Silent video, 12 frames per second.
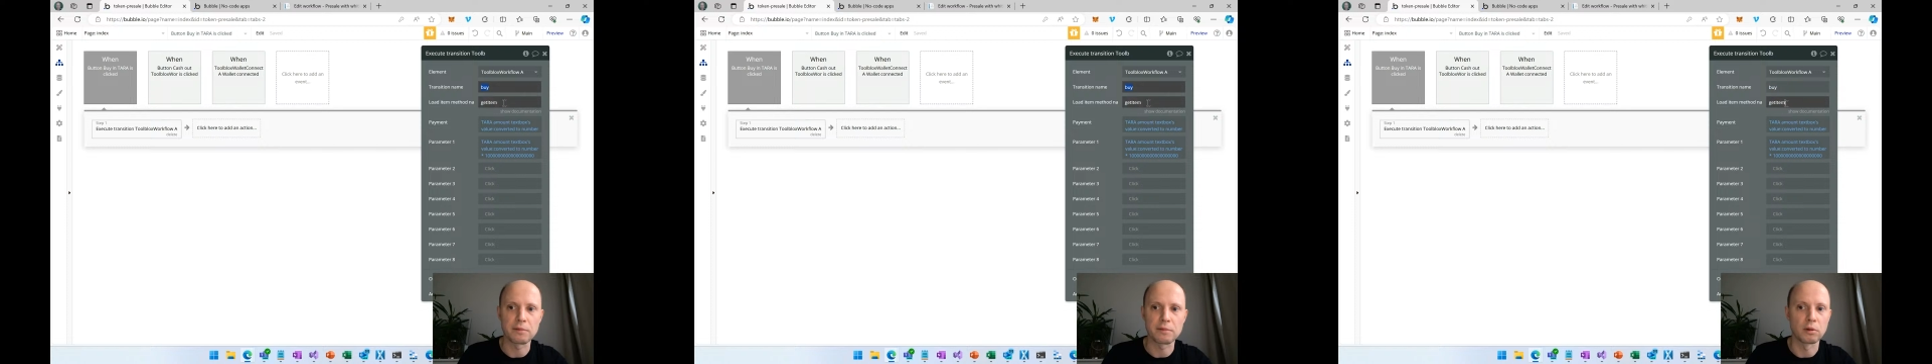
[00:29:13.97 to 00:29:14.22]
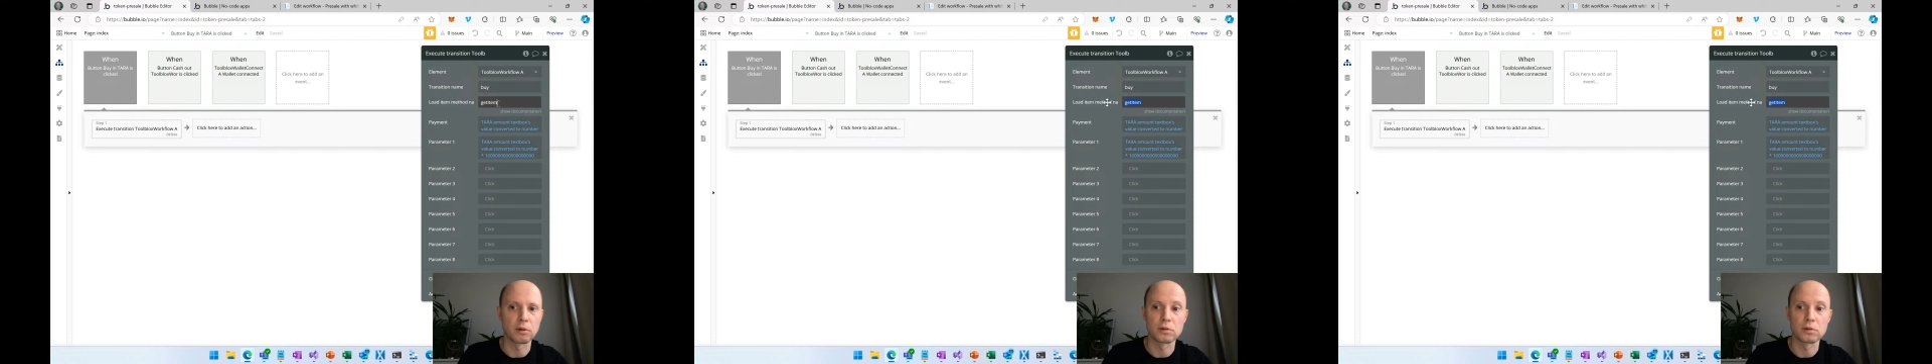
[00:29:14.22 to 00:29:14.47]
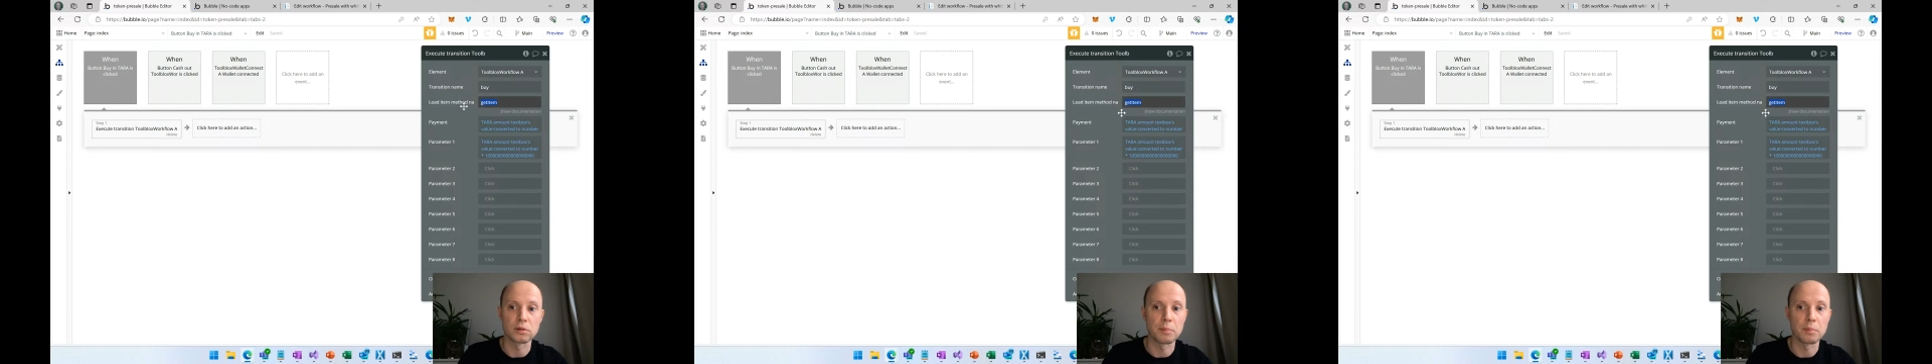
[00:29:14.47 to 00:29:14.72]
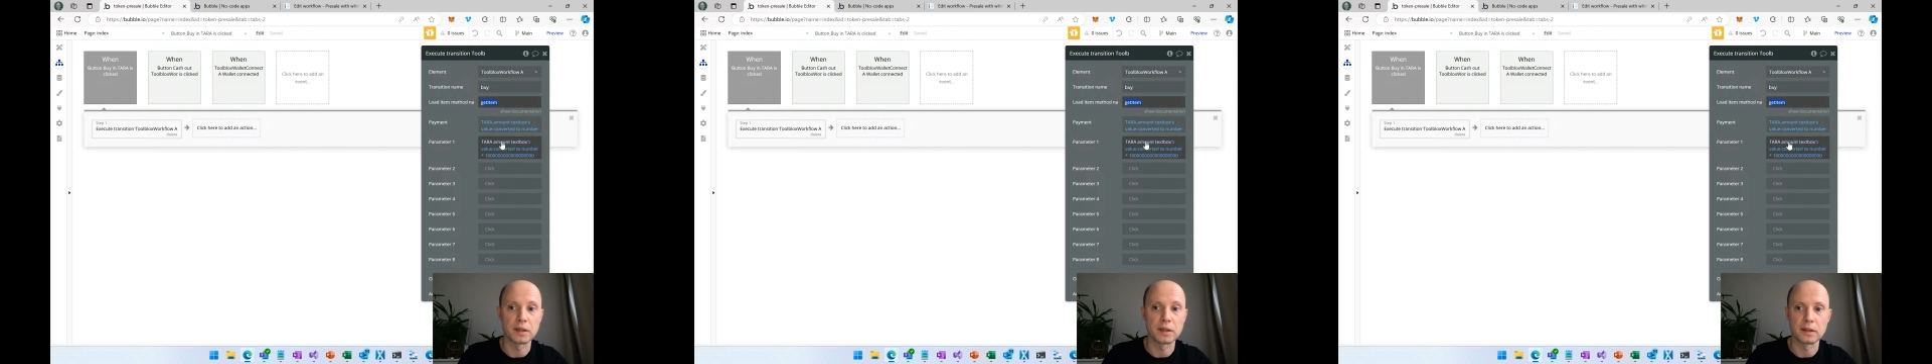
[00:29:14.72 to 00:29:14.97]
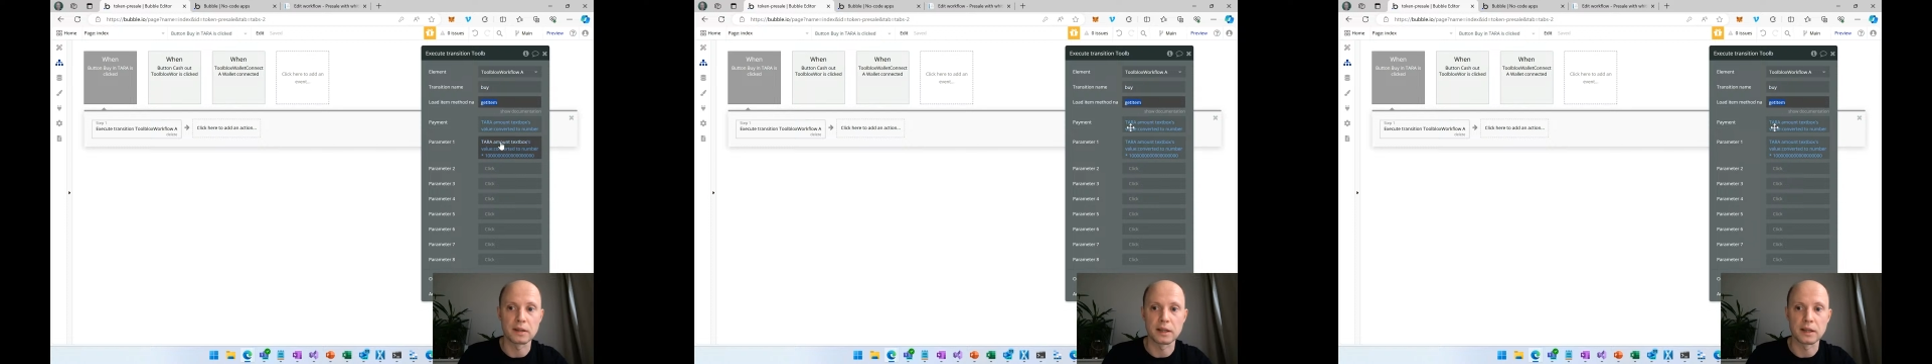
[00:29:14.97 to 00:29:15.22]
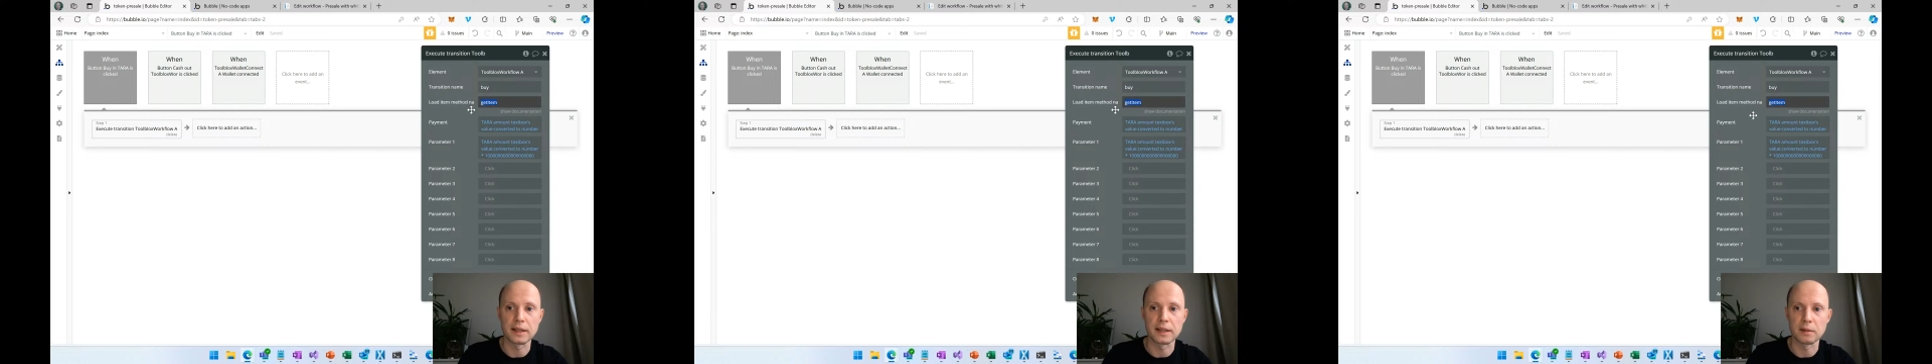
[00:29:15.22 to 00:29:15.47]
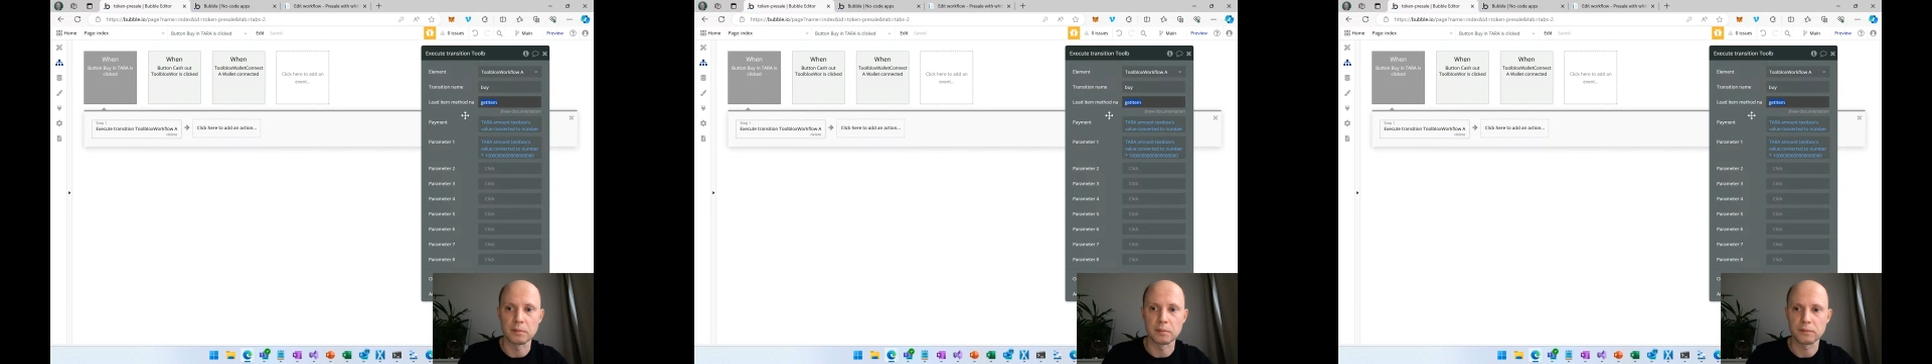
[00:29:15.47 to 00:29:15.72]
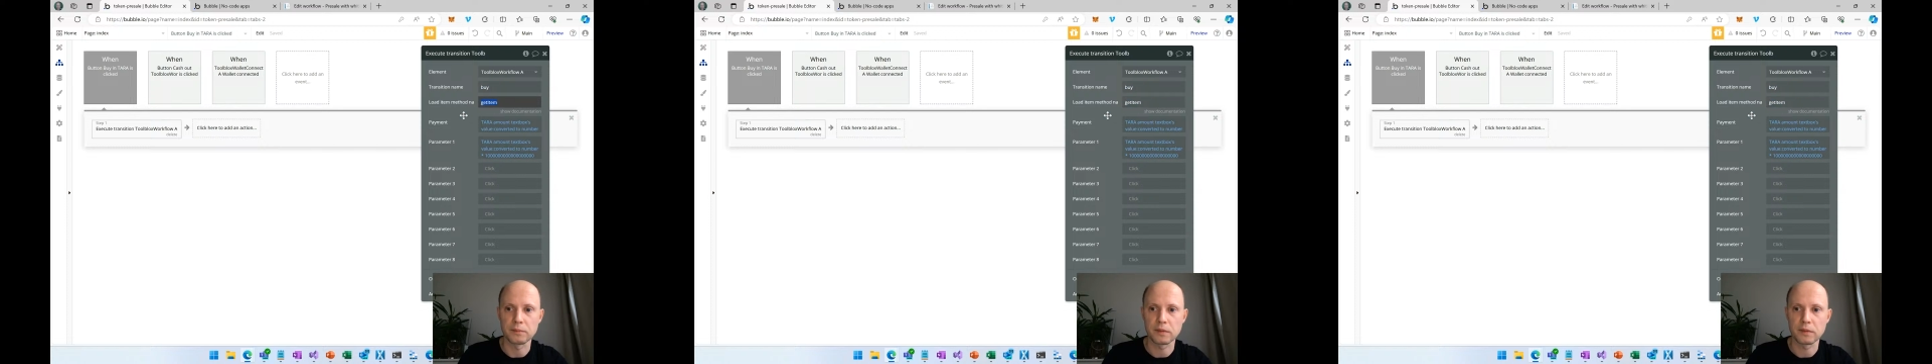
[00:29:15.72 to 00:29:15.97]
it will also update the
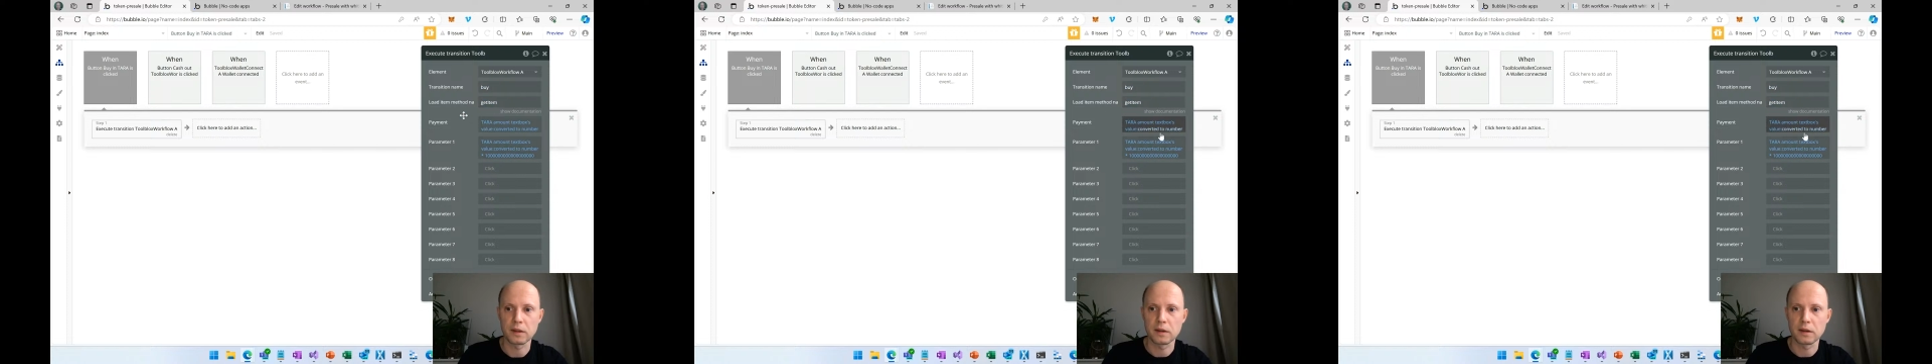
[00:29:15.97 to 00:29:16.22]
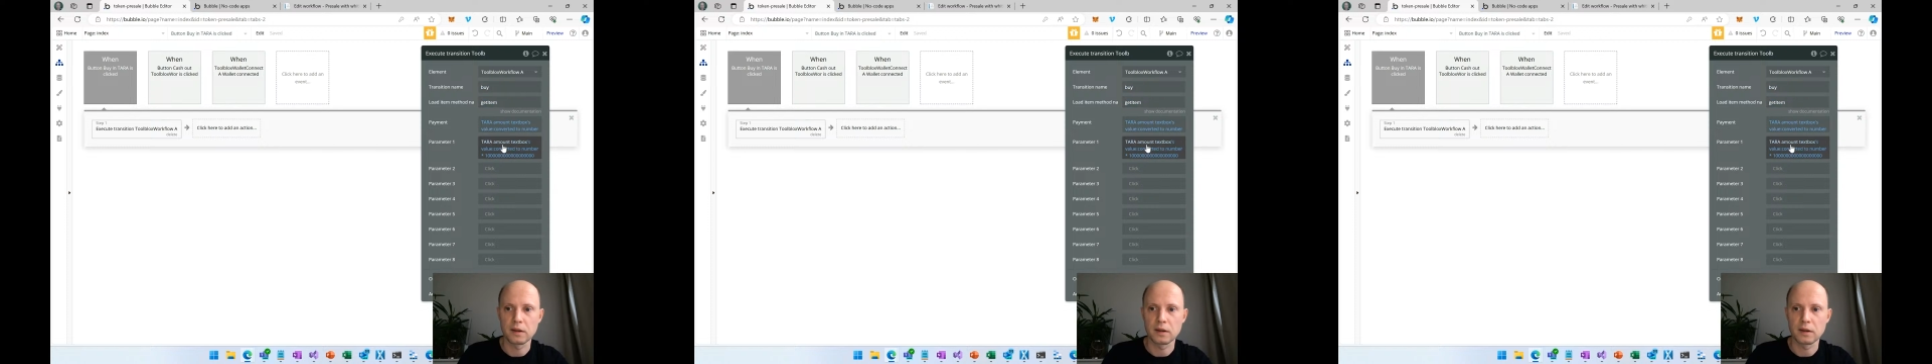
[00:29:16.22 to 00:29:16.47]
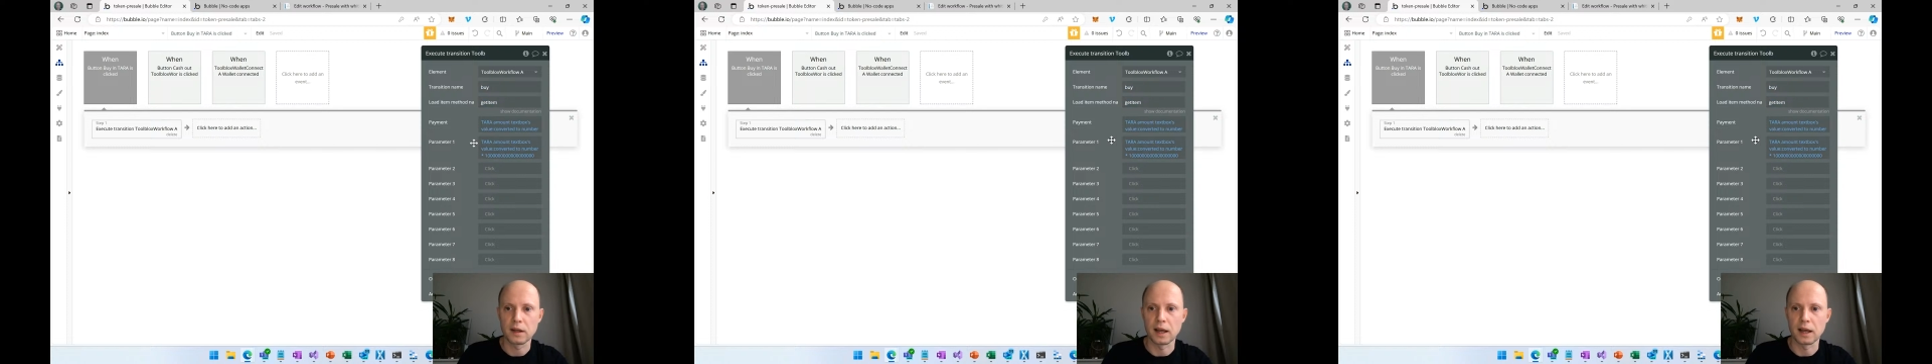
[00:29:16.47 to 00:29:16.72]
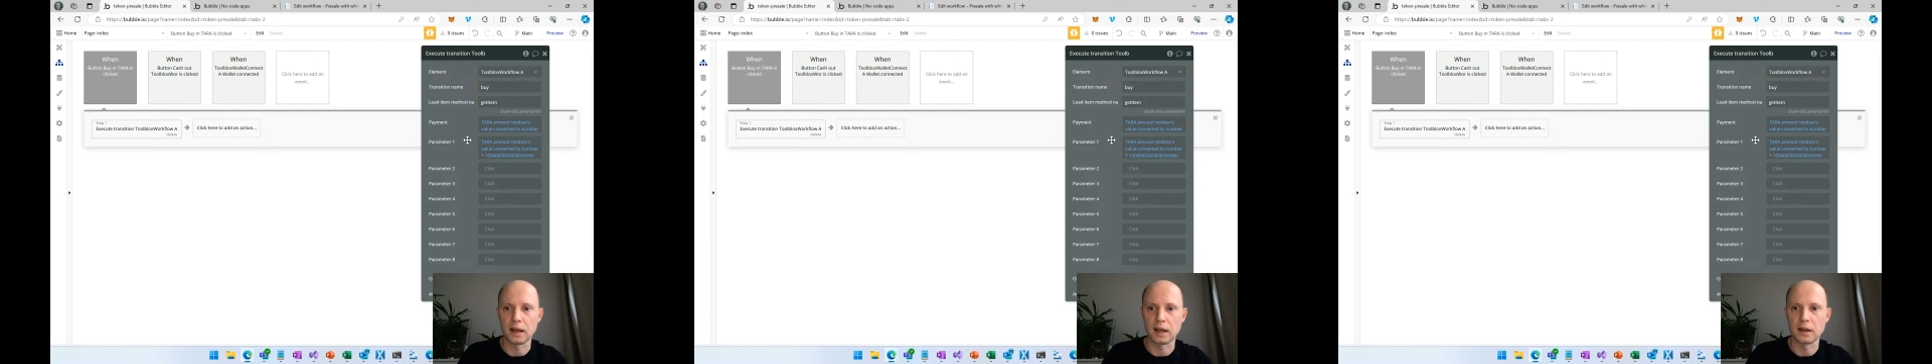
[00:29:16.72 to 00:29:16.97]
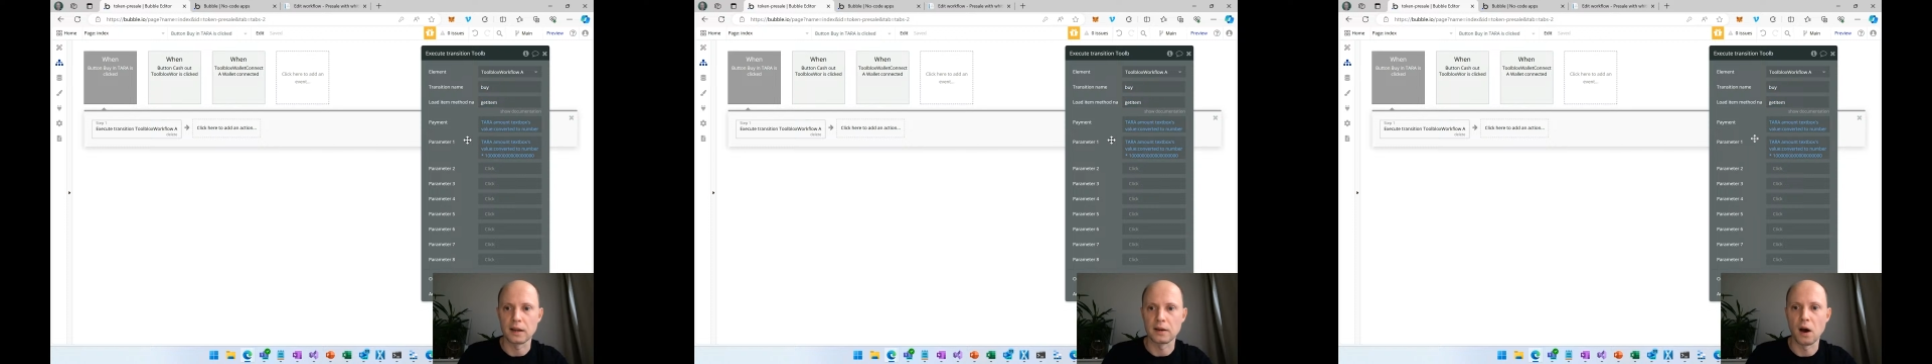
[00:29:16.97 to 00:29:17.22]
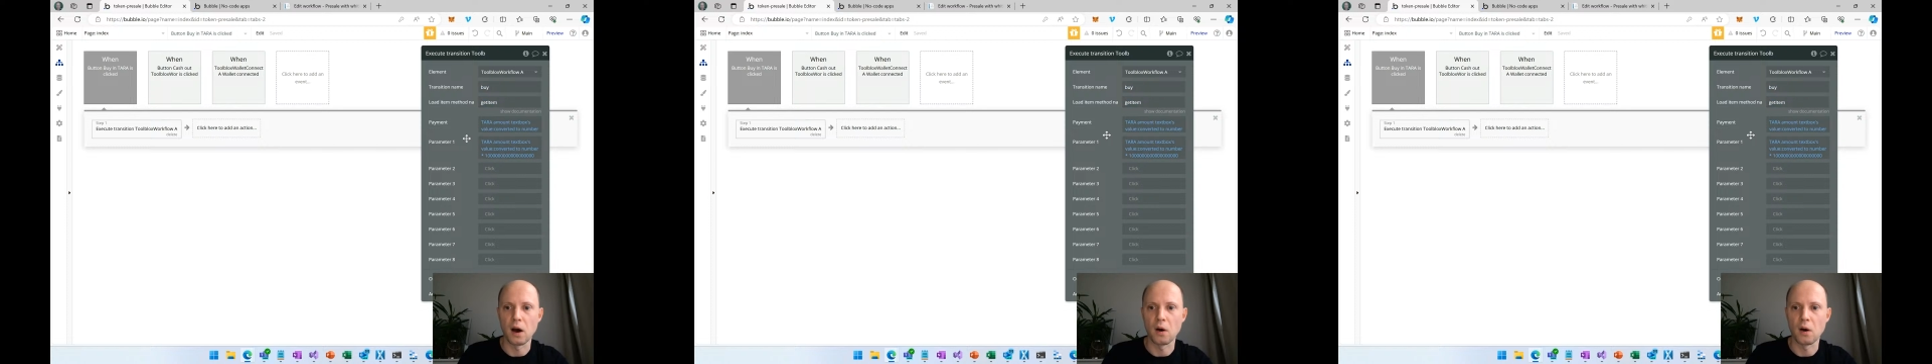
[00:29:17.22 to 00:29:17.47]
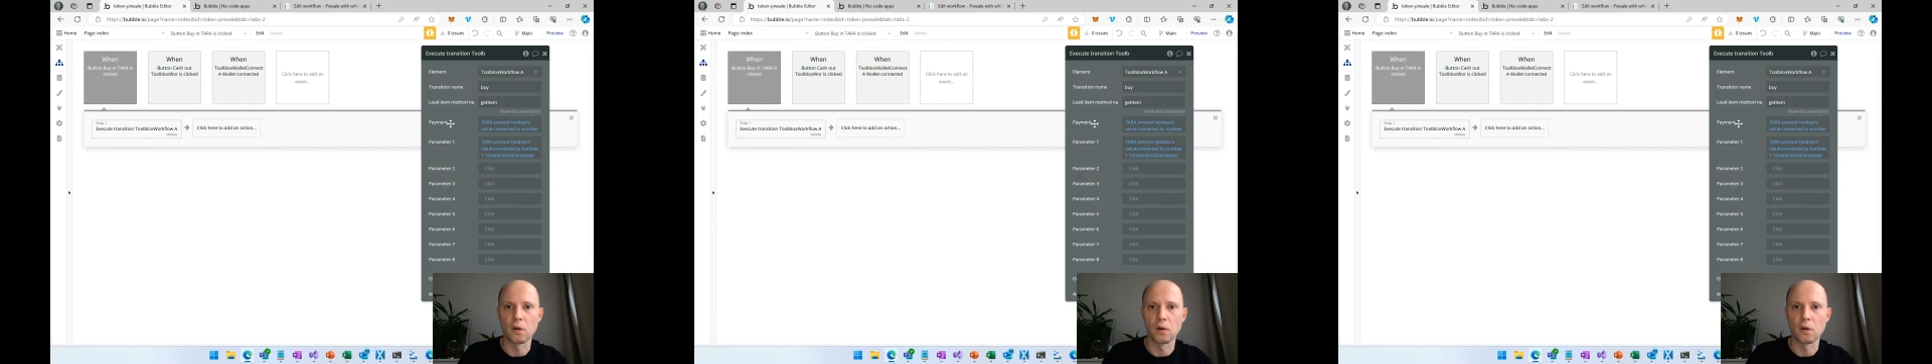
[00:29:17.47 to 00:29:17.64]
item. Now,